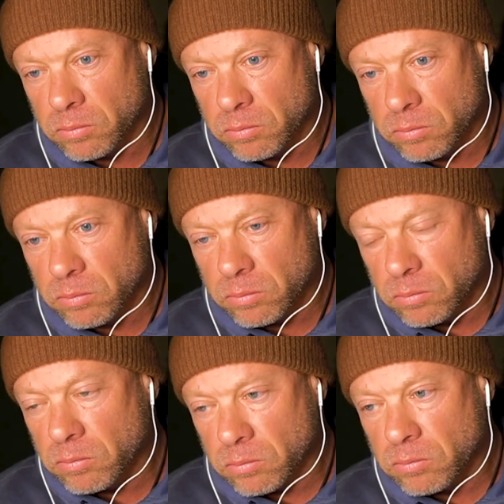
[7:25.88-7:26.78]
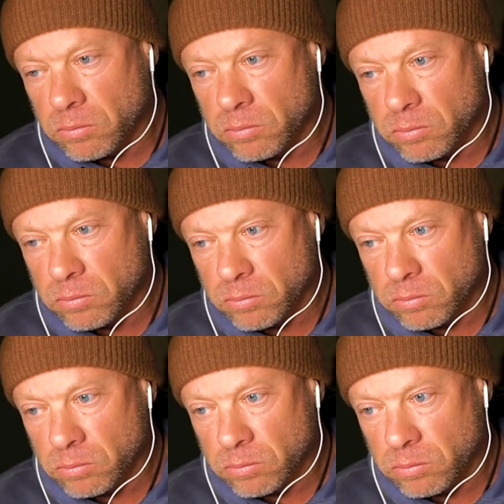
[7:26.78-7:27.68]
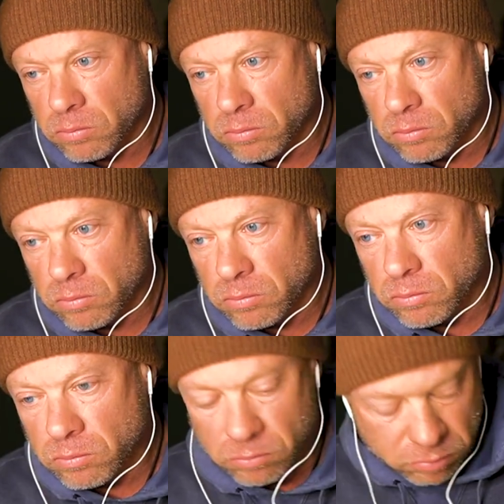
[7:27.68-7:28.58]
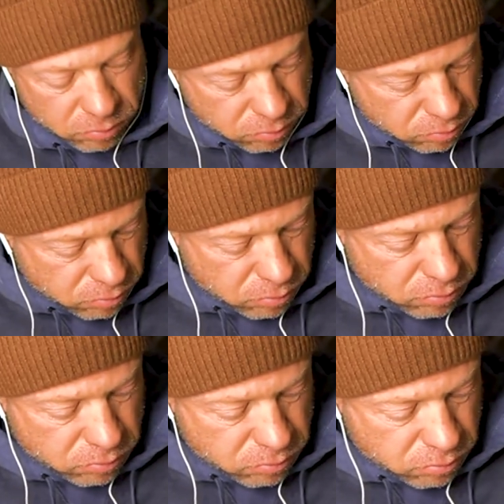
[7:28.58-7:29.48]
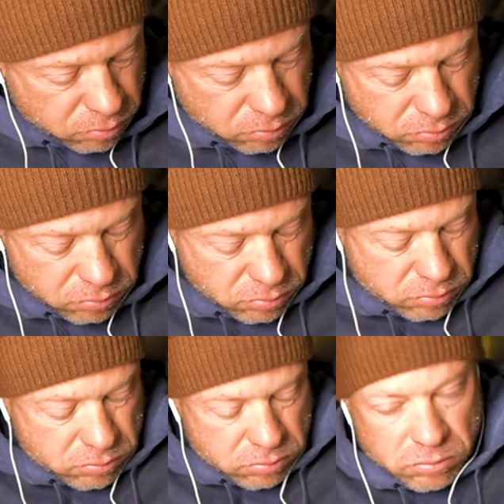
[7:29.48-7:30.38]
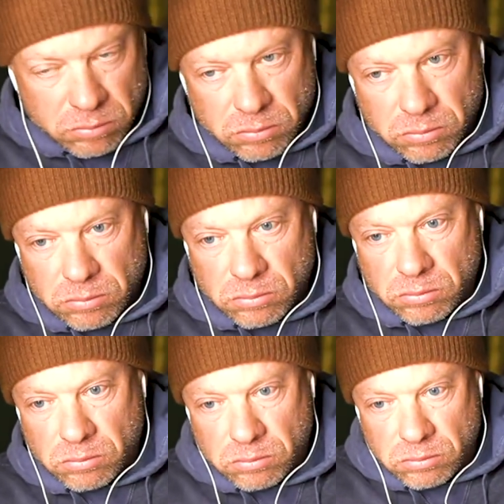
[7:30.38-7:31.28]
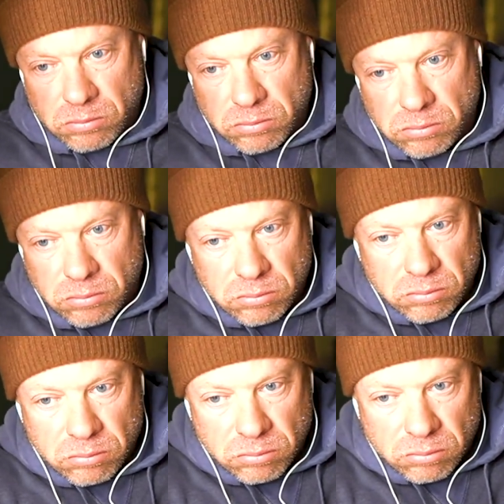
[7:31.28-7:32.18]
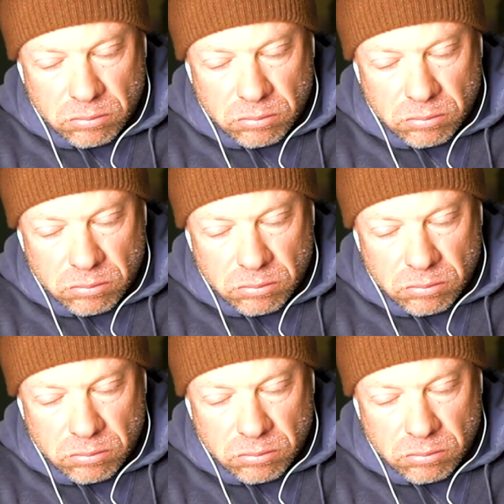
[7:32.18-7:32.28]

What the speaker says: No words are spoken by the person on screen.